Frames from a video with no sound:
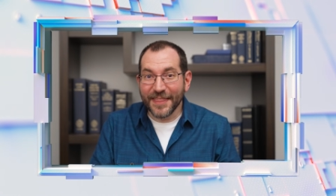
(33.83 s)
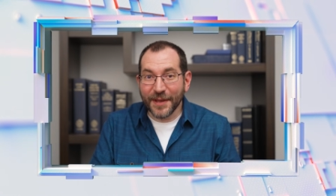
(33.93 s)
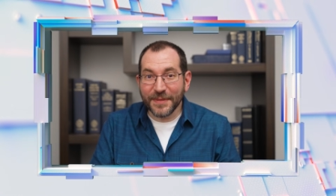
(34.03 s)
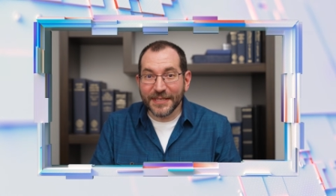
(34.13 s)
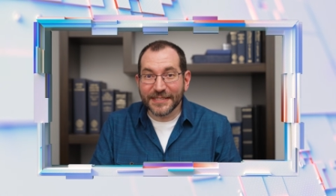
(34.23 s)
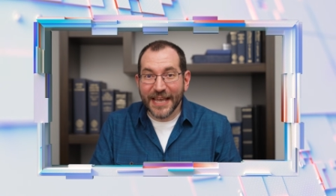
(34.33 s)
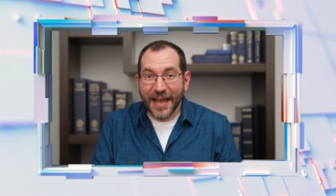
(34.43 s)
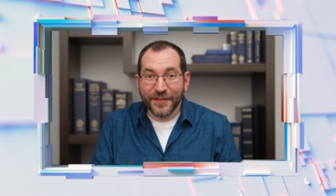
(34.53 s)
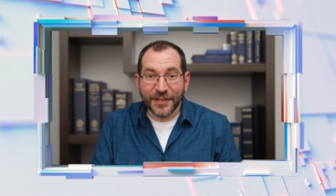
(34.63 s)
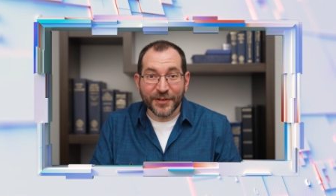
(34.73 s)
That means
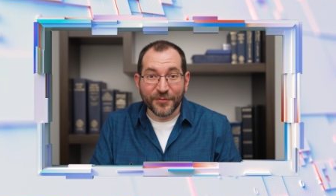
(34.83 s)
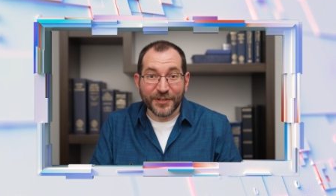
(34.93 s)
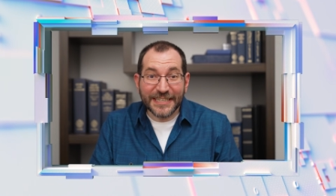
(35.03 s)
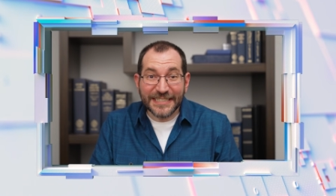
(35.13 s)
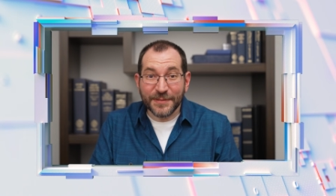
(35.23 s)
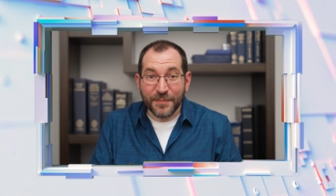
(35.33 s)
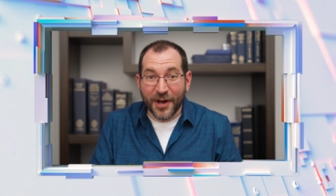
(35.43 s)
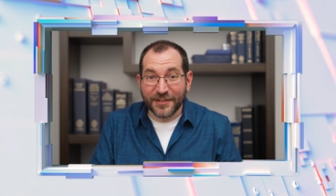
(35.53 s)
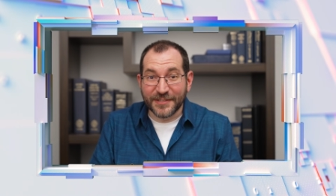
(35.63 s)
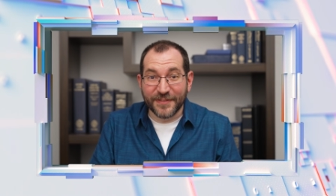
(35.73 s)
having really deep
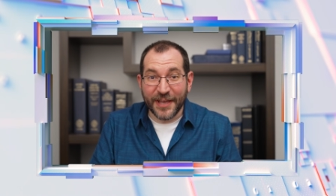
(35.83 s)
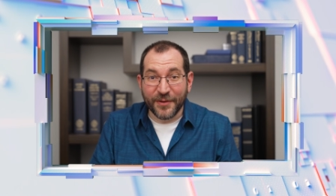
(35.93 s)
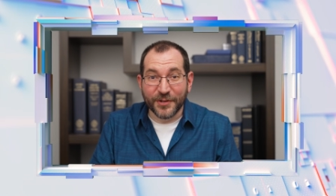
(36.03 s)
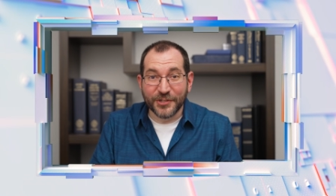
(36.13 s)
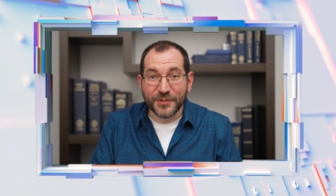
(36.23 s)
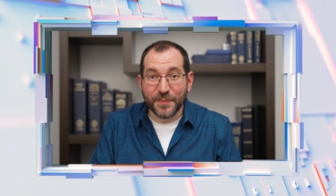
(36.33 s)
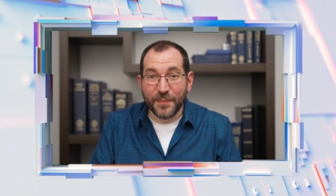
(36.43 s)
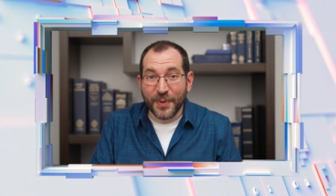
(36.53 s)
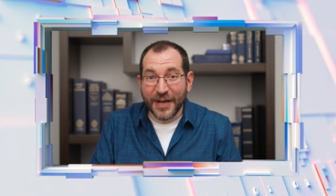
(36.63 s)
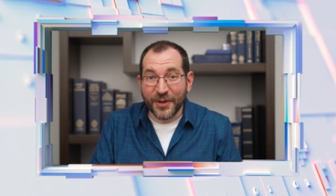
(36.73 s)
models of language,
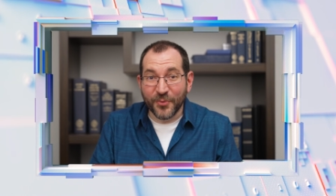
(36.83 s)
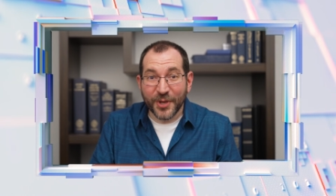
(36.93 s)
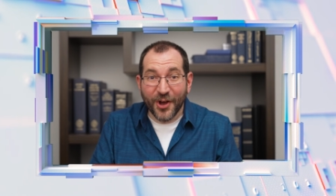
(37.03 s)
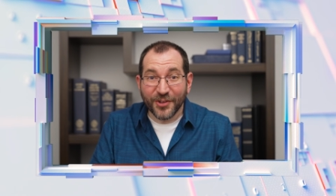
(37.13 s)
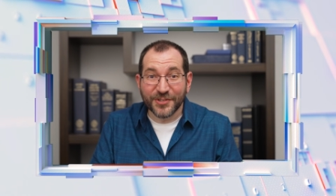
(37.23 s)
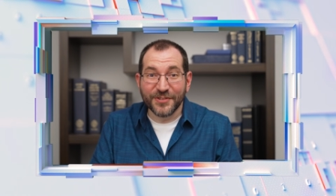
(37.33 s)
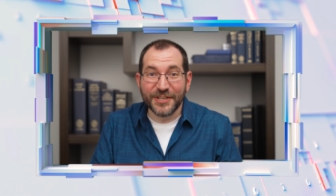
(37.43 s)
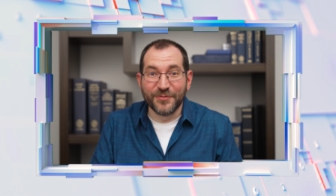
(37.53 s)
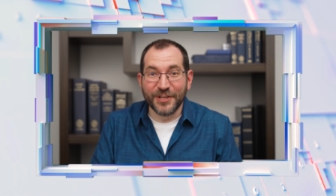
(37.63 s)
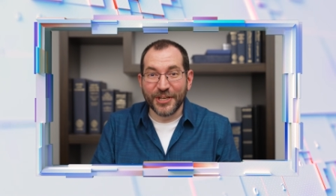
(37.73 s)
but we also
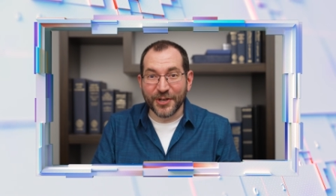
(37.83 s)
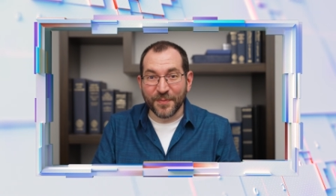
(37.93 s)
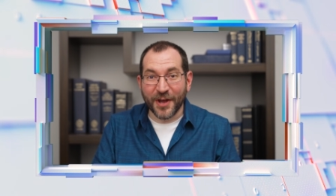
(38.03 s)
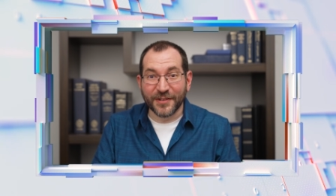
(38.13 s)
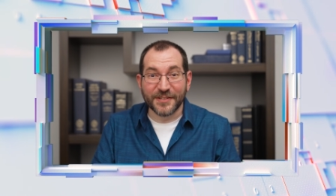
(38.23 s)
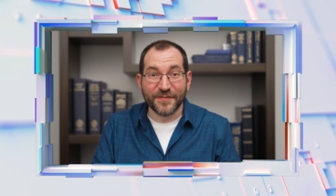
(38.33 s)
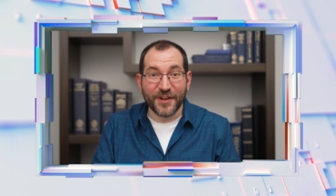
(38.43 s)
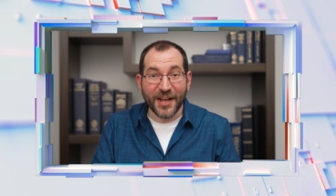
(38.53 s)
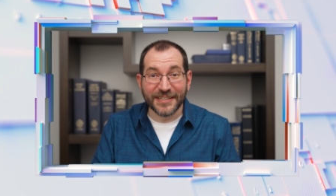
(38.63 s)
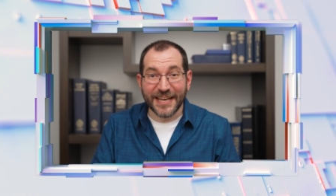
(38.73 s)
need really good models of
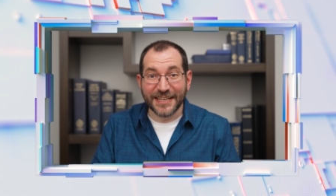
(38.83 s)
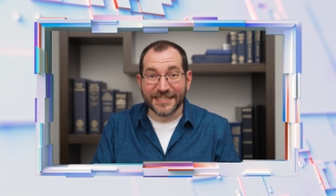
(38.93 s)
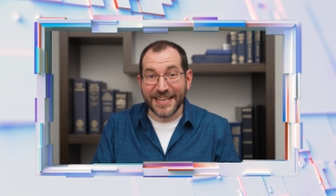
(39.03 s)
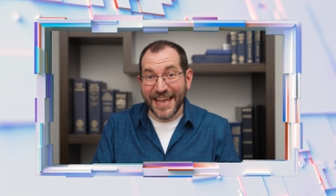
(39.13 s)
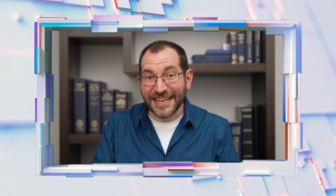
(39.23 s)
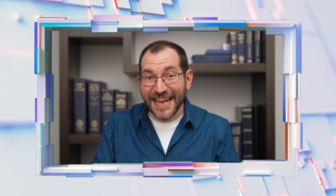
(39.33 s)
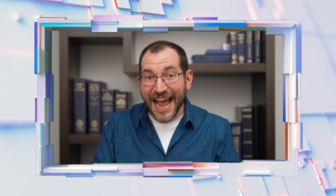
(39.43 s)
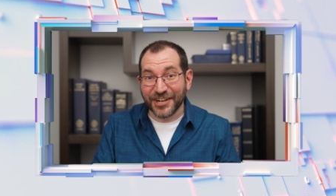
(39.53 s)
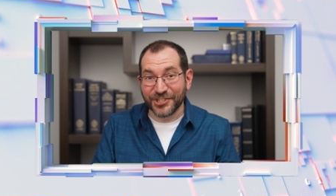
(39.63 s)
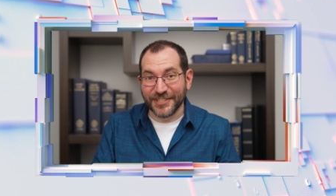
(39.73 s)
context and
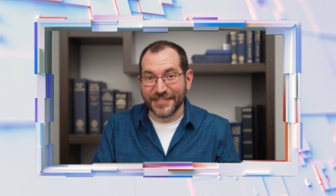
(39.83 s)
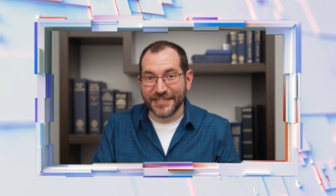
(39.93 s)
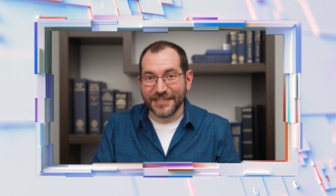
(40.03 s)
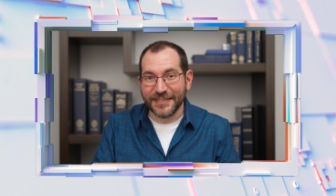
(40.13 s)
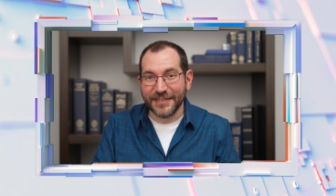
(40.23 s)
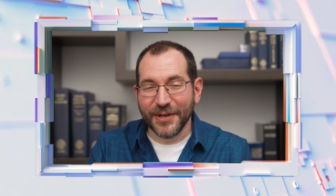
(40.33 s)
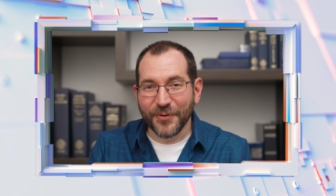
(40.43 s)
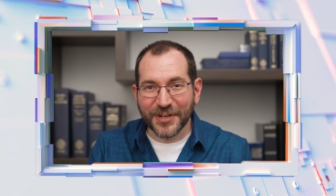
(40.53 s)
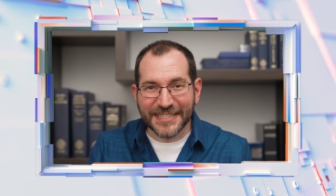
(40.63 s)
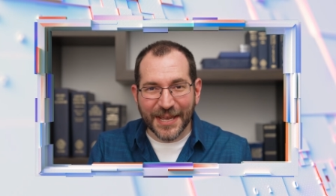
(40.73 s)
actions.
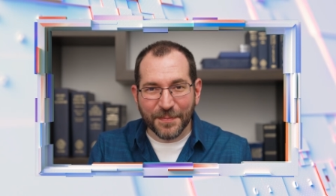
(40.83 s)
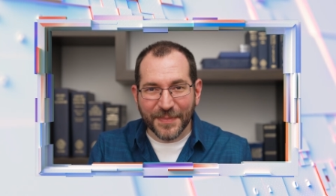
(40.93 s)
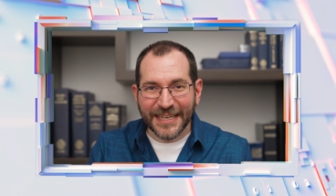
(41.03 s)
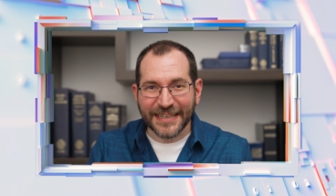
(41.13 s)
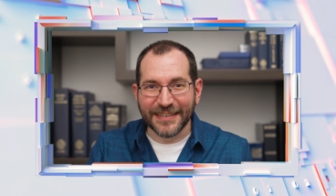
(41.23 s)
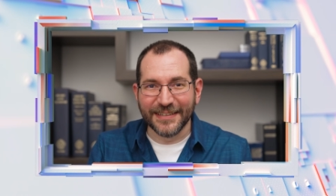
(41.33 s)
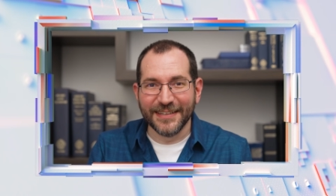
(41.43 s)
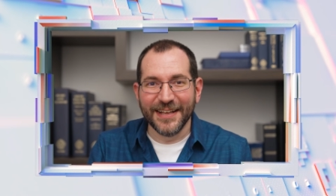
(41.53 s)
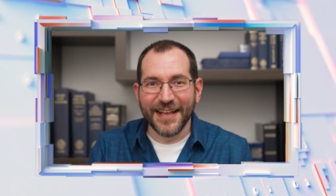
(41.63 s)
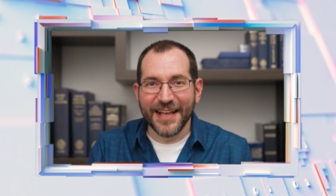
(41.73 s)
What does that mean?
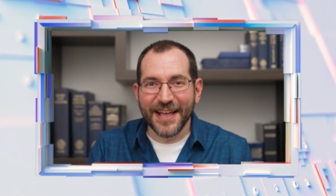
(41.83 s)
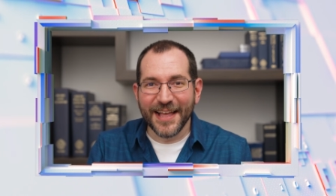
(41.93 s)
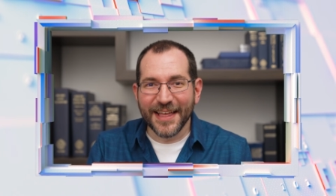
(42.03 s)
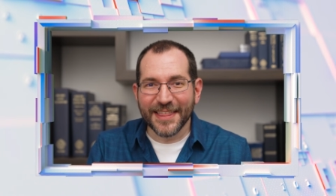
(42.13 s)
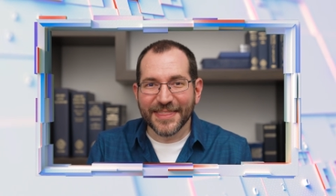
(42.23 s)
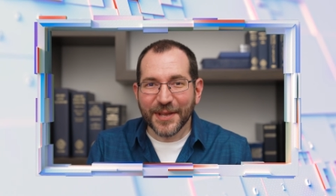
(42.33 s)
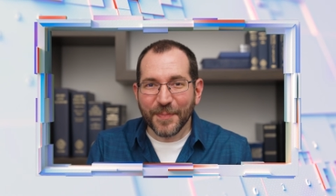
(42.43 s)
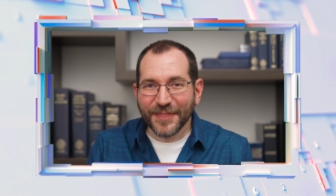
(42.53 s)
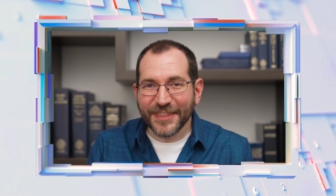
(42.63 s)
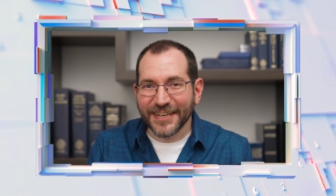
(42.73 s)
Think
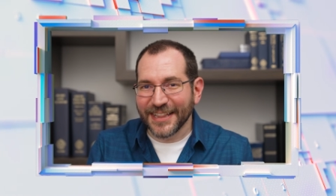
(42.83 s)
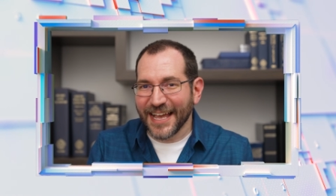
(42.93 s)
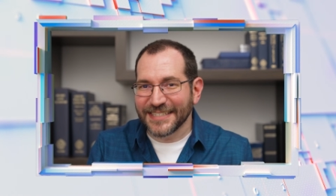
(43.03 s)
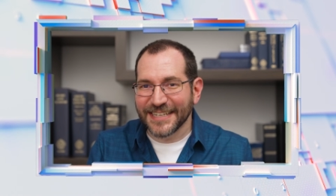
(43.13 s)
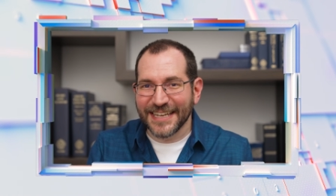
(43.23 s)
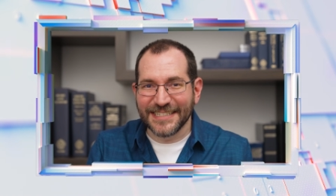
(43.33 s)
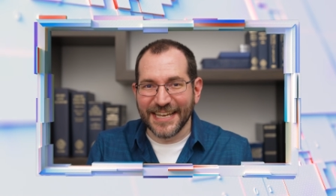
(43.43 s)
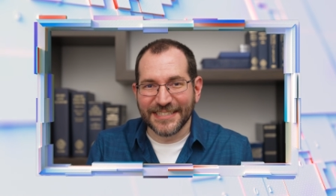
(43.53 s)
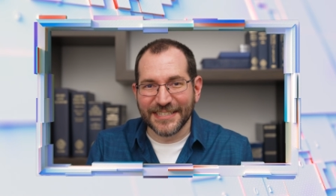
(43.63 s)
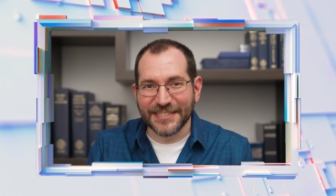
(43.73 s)
about the classic
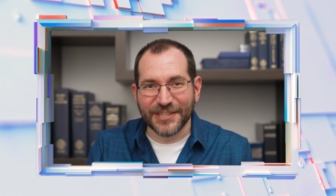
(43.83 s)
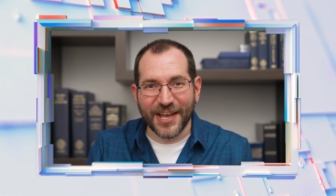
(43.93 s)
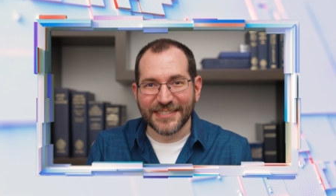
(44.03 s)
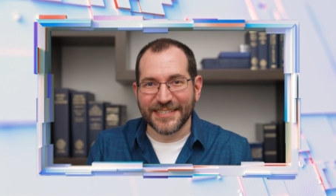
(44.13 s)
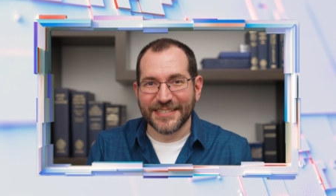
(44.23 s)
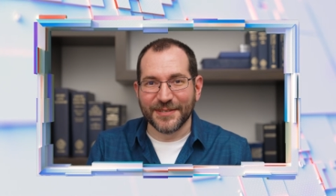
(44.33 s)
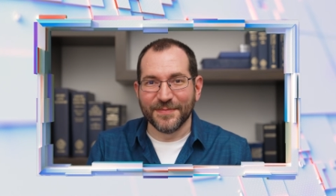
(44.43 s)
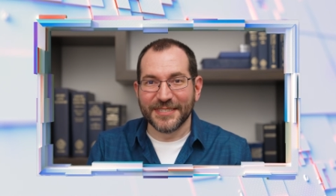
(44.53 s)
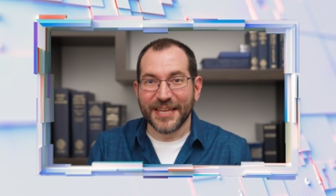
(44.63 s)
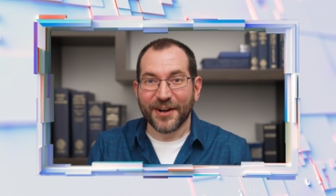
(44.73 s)
intents and slot
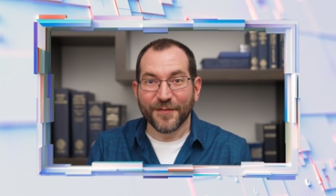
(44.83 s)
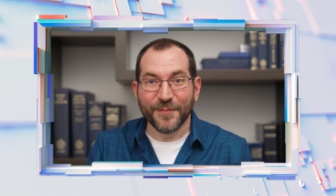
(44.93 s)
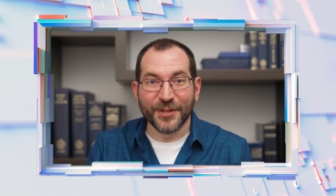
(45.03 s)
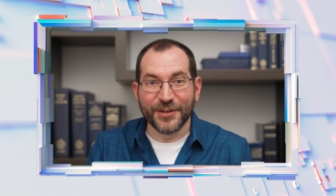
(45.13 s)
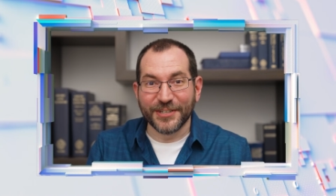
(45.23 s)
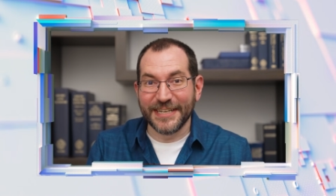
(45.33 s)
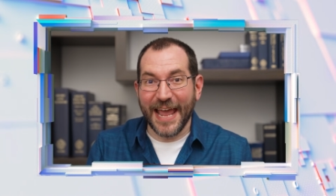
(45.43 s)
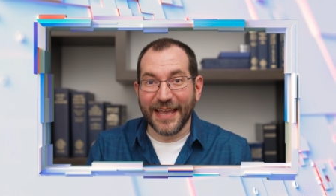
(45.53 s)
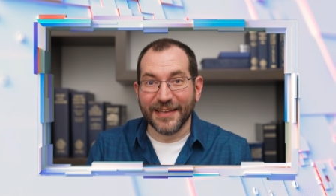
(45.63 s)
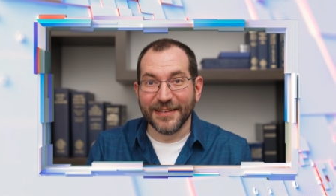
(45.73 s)
systems that are familiar
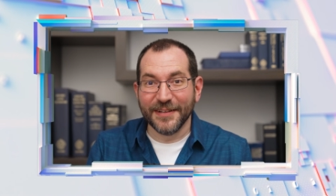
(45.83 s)
today.